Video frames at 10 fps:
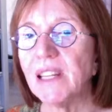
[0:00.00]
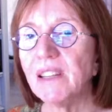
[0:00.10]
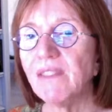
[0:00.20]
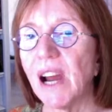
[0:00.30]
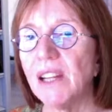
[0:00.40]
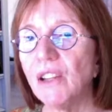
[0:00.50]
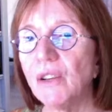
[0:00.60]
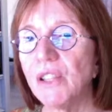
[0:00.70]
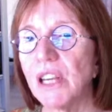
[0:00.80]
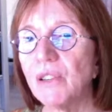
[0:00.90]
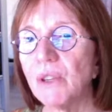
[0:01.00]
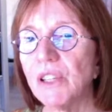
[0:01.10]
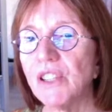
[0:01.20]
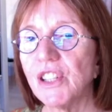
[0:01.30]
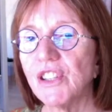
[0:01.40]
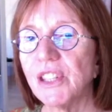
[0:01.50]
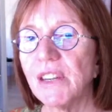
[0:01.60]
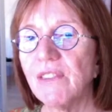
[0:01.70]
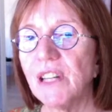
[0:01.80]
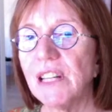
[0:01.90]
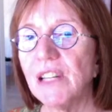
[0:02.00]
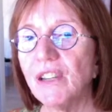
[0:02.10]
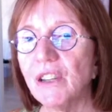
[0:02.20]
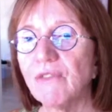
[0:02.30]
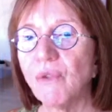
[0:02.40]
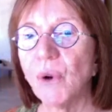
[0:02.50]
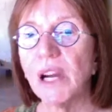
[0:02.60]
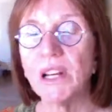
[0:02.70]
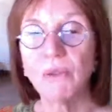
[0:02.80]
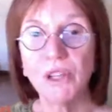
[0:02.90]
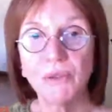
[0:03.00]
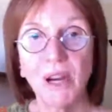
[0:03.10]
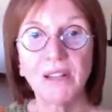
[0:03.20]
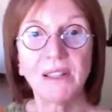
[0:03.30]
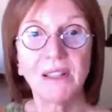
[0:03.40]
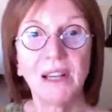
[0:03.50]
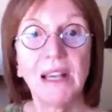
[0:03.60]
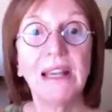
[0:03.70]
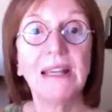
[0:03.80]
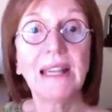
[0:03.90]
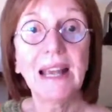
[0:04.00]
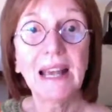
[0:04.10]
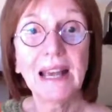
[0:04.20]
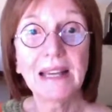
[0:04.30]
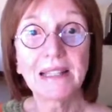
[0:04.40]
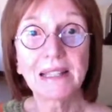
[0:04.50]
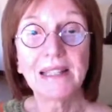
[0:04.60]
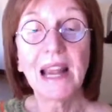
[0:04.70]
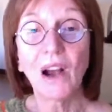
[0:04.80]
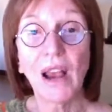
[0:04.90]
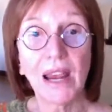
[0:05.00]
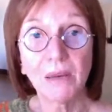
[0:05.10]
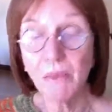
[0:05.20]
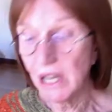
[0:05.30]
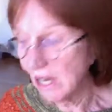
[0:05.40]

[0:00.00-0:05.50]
divide those increased stitches evenly into the 4 increase rounds? Yes. Now, Ann Bud